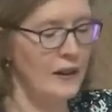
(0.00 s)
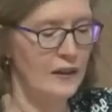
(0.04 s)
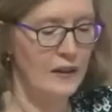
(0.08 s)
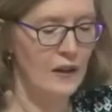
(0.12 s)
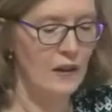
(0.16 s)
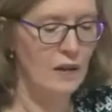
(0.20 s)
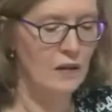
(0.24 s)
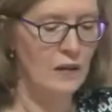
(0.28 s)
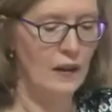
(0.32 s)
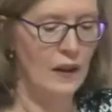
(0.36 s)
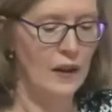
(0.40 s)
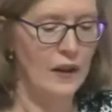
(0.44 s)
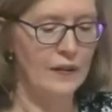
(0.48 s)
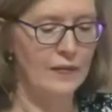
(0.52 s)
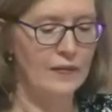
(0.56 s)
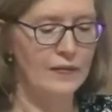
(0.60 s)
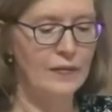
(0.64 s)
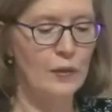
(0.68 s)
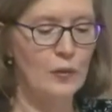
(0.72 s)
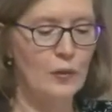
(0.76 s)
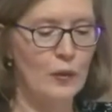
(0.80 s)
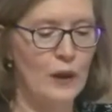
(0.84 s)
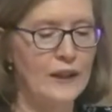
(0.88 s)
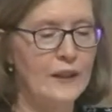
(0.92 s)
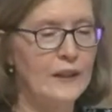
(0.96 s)
in our life
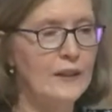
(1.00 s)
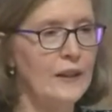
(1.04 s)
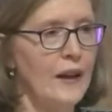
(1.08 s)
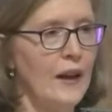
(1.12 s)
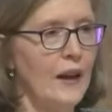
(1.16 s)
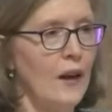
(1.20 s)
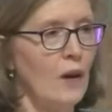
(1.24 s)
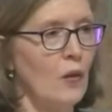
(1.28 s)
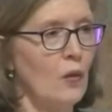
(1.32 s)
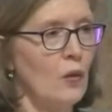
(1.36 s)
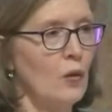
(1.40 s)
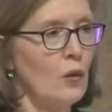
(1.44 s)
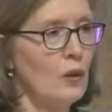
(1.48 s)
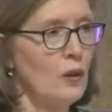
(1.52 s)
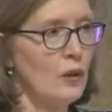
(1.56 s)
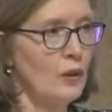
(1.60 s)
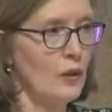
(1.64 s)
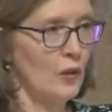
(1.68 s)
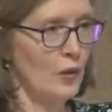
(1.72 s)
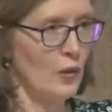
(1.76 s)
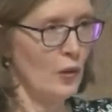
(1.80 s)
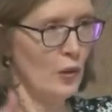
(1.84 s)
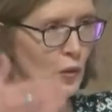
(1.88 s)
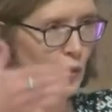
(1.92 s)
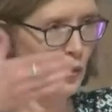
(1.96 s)
right now,
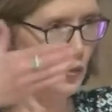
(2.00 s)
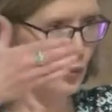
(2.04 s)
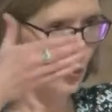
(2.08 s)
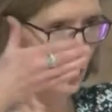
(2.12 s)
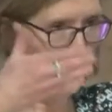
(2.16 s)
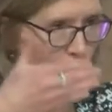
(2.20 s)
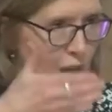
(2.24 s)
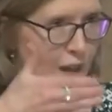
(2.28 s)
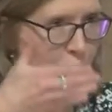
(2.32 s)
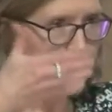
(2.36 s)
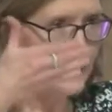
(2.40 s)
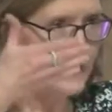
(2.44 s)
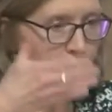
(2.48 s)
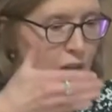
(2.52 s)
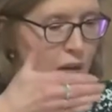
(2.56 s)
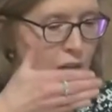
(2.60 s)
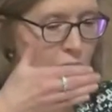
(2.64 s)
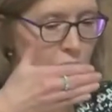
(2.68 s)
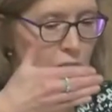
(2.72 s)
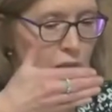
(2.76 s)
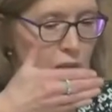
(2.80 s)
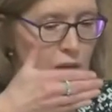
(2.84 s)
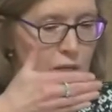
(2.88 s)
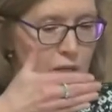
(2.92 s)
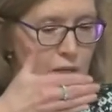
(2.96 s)
right
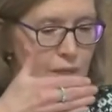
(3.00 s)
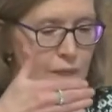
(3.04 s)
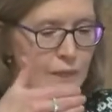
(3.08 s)
here.